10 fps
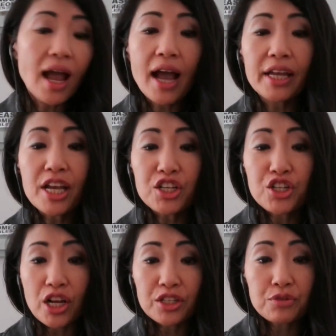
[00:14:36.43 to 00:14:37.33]
I
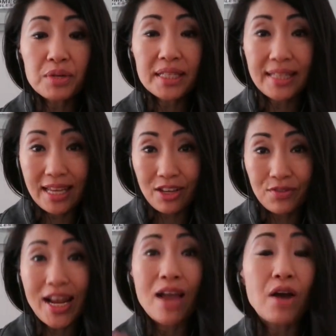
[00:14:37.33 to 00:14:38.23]
just
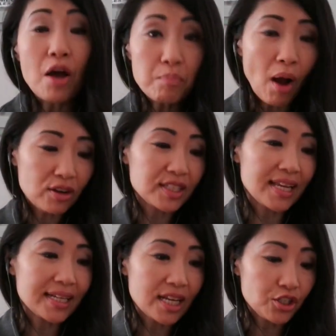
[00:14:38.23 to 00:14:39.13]
received. I unboxed
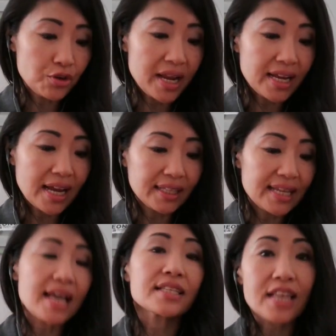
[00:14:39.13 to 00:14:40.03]
it during
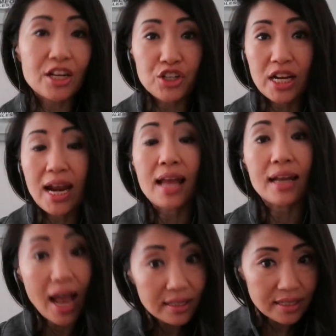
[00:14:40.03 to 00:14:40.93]
the session
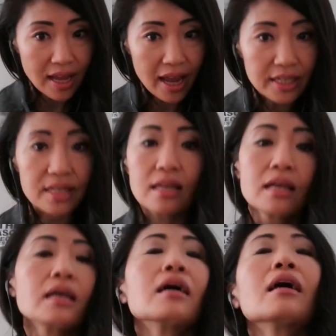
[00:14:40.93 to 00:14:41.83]
last night.
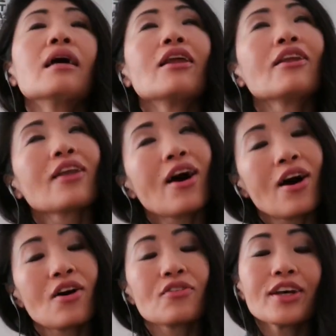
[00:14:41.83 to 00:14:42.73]

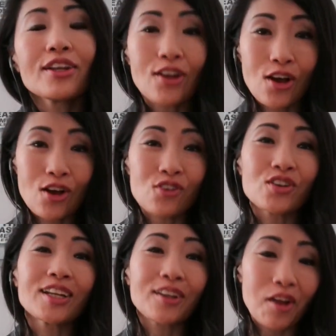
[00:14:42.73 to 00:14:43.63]
Love
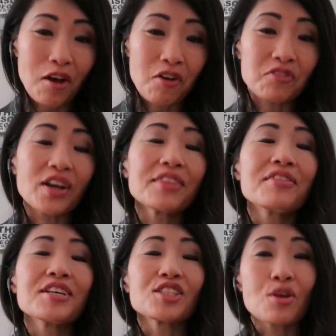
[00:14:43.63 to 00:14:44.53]

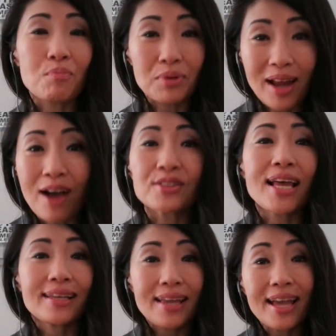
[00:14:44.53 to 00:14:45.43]
this blouse.
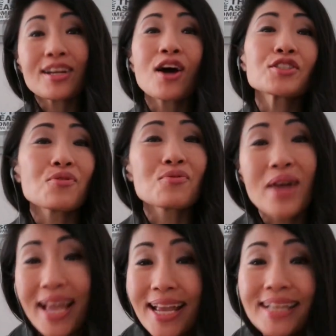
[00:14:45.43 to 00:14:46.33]
I cannot
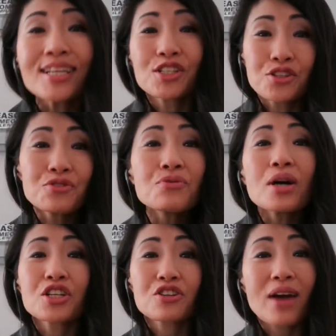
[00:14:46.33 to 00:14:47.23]
wait to
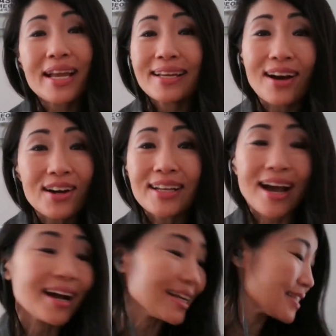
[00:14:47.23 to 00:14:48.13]
try it on,
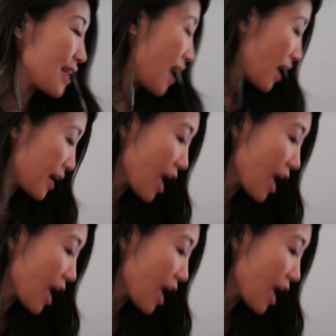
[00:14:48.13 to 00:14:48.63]
guys. I